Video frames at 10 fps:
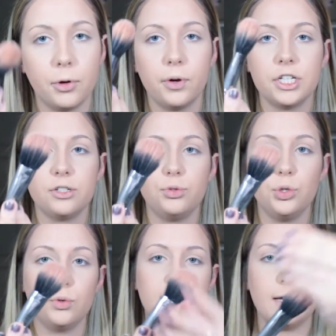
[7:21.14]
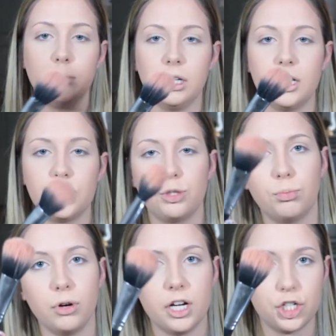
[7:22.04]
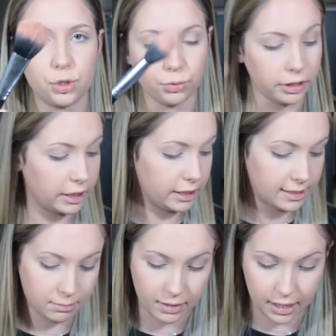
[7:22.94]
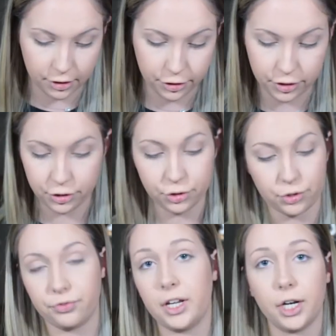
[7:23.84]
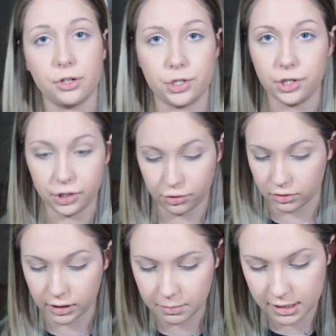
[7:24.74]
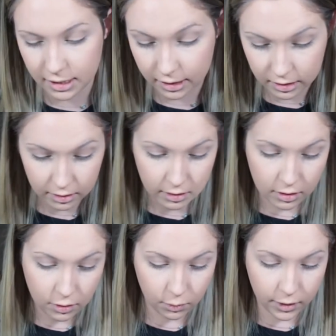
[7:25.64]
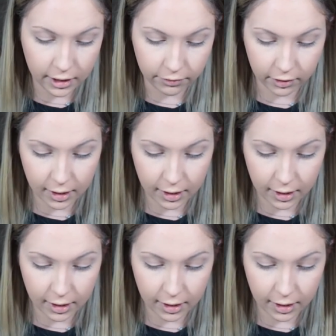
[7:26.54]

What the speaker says: I'm going to use a blush brush. Really, it doesn't matter. You could use your fingers, you can use lipstick, whatever.